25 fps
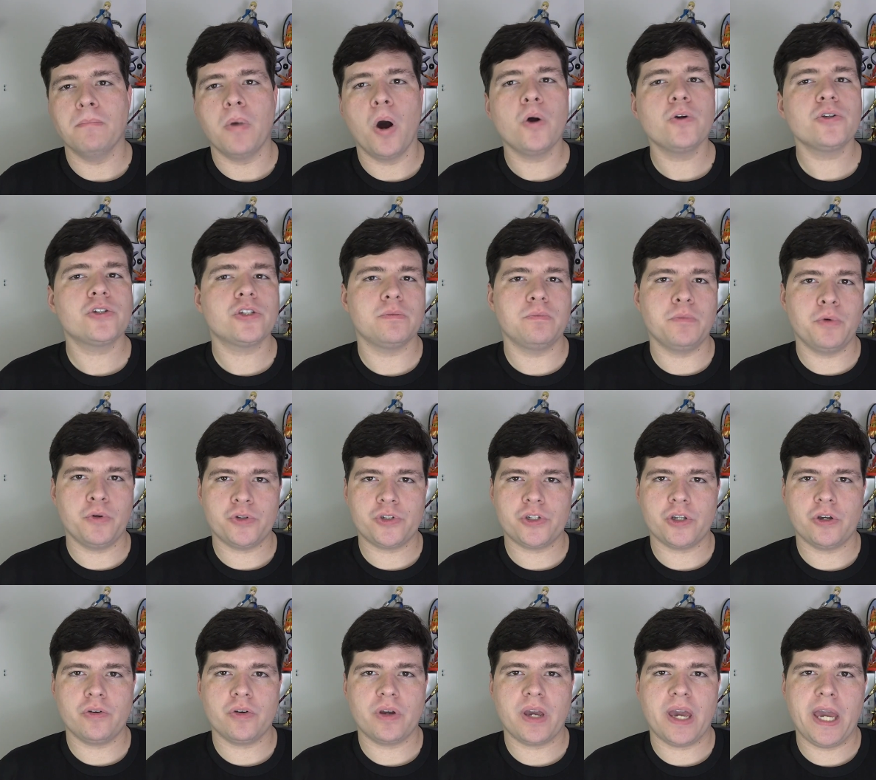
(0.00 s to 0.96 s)
Most
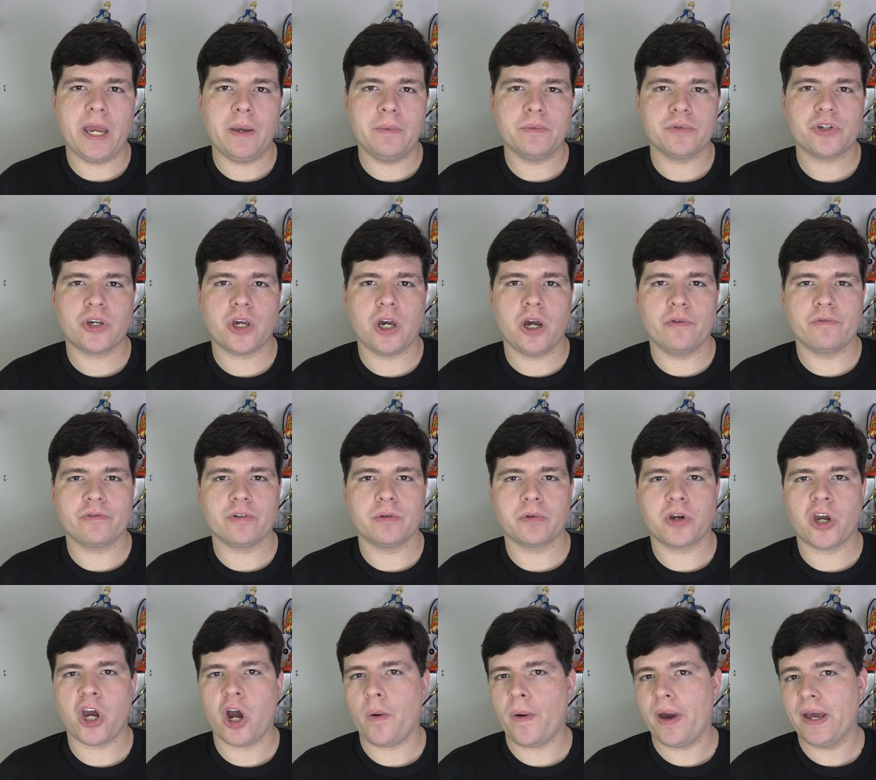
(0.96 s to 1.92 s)
Muso games come
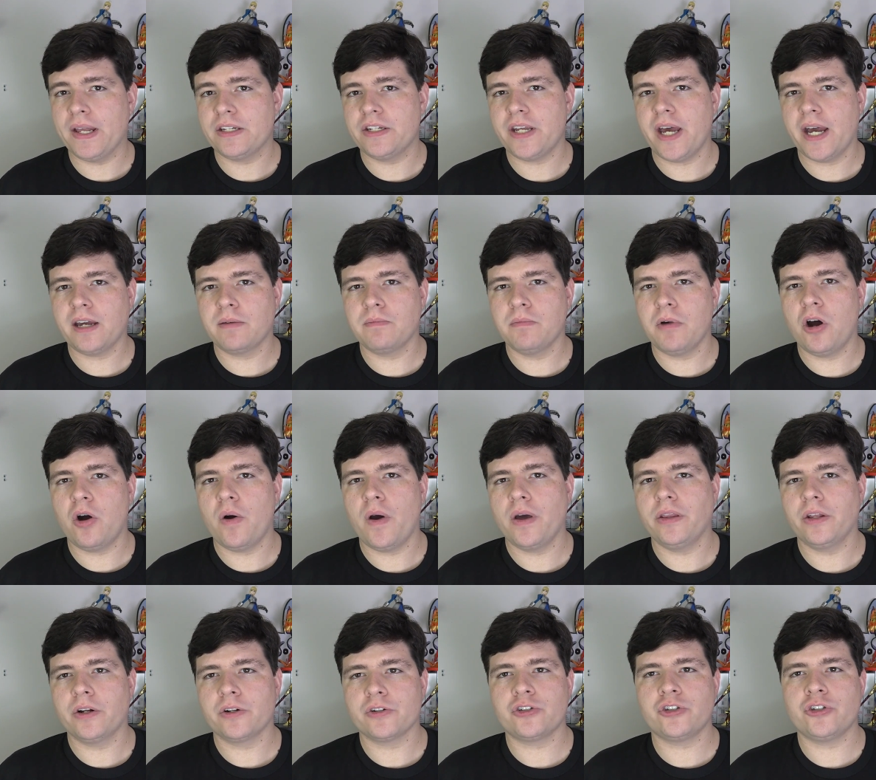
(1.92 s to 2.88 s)
from Koei Tecmo
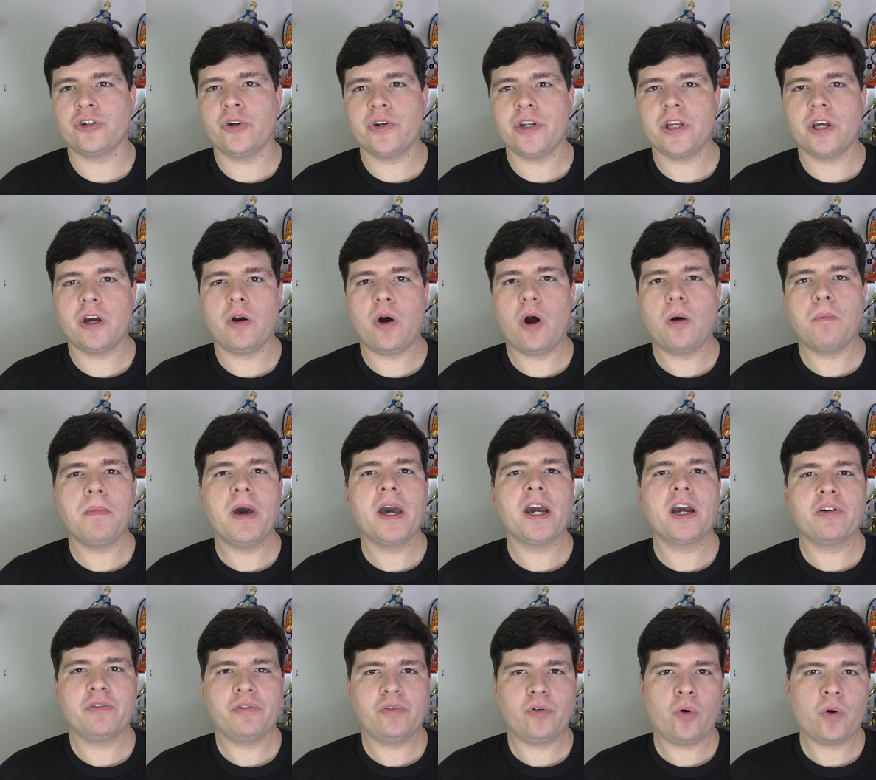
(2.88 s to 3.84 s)
and their studio
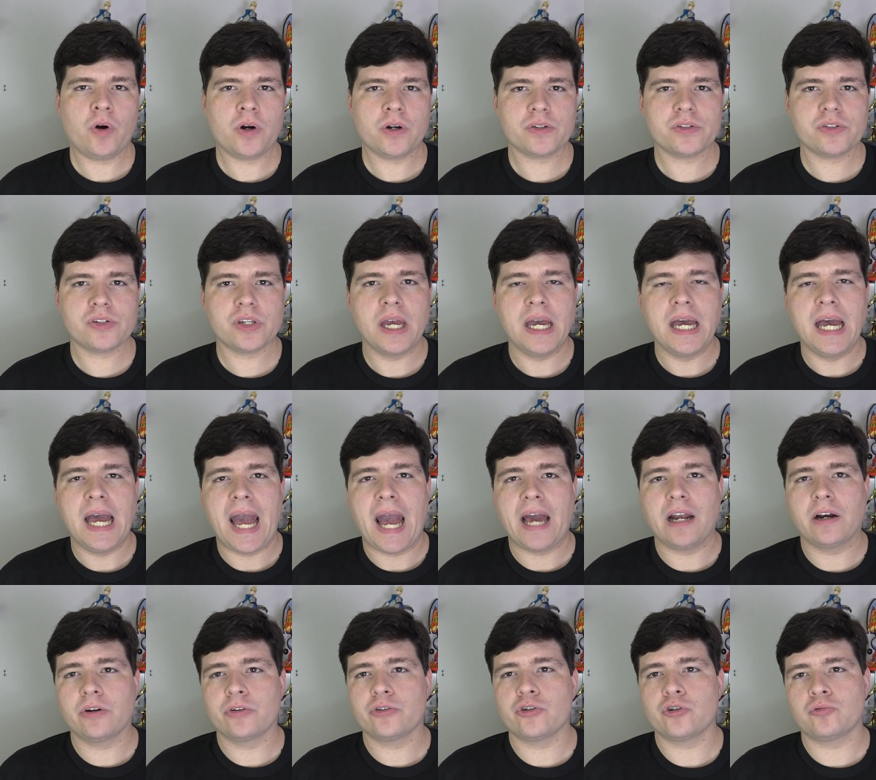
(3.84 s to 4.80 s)
Omega Force,
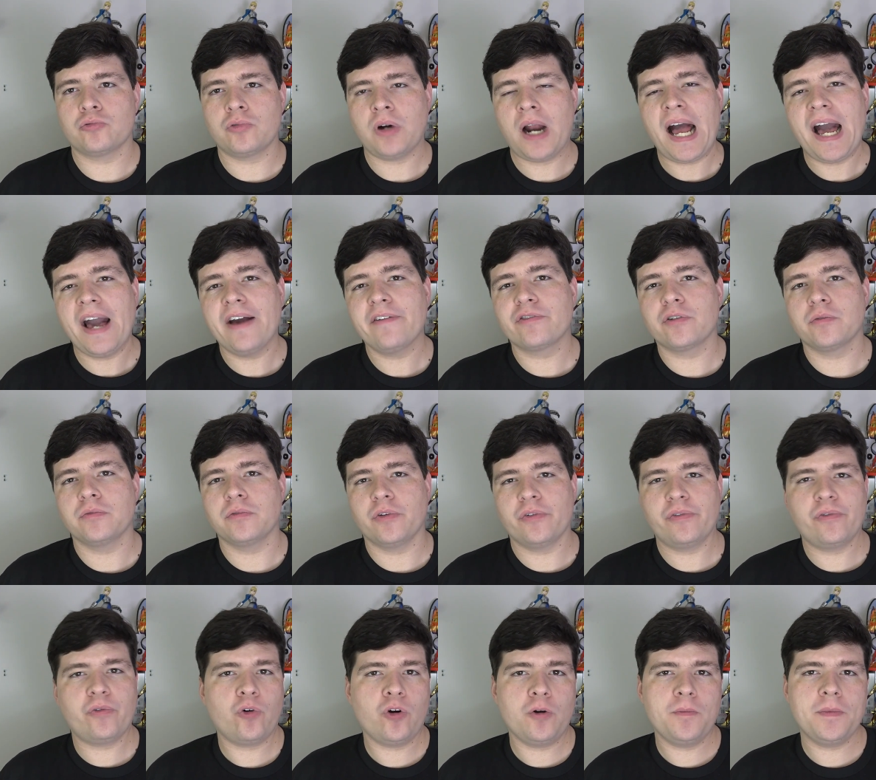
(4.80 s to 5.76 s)
and are derived from the
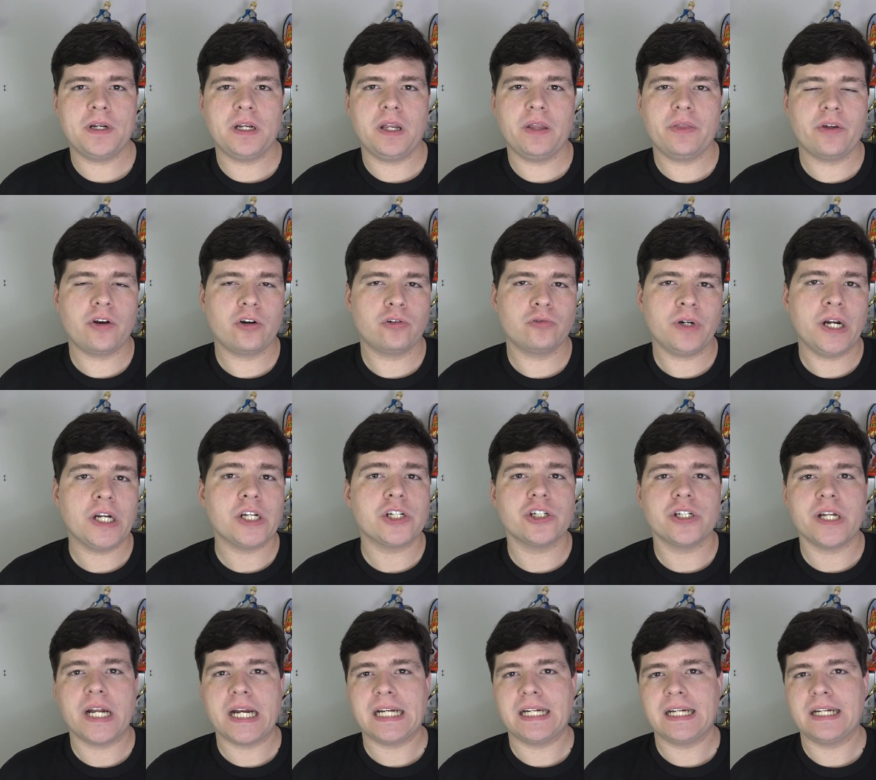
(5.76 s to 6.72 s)
formula that
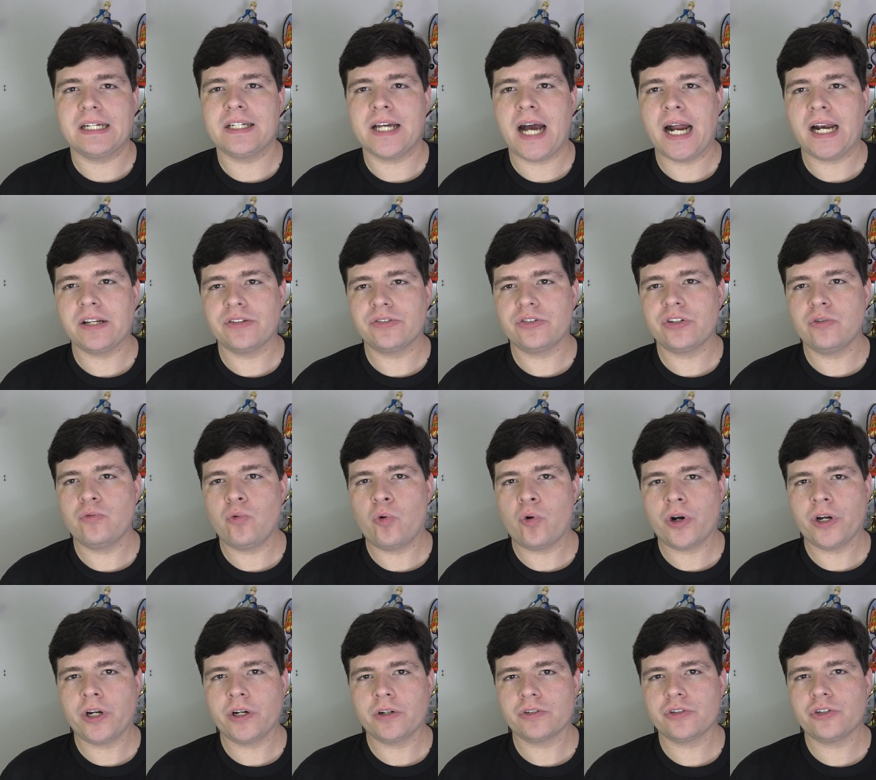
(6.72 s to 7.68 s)
originated in Dynasty
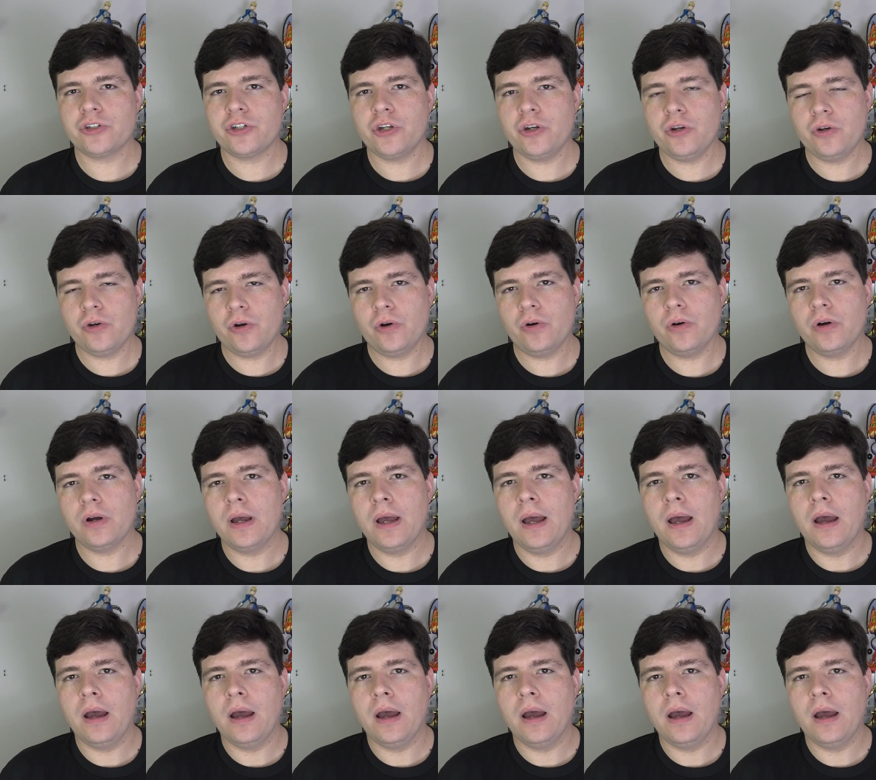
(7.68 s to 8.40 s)
Warriors 2